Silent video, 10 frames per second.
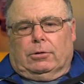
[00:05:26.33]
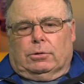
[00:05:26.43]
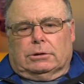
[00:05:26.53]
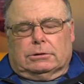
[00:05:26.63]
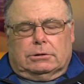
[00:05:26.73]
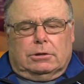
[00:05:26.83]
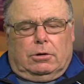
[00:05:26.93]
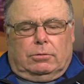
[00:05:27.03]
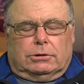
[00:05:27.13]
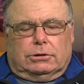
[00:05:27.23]
when the
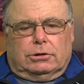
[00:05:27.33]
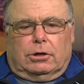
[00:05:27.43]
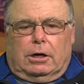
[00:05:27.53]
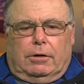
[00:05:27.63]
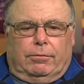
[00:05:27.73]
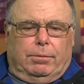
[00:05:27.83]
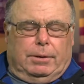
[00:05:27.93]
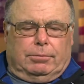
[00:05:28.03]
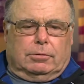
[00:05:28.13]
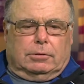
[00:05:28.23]
snow was soft,
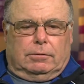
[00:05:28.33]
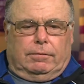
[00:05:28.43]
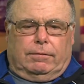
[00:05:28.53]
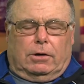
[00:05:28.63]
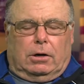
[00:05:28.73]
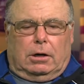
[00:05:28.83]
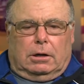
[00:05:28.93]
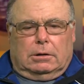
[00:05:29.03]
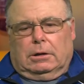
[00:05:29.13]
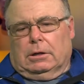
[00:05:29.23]
people would
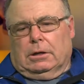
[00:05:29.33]
fall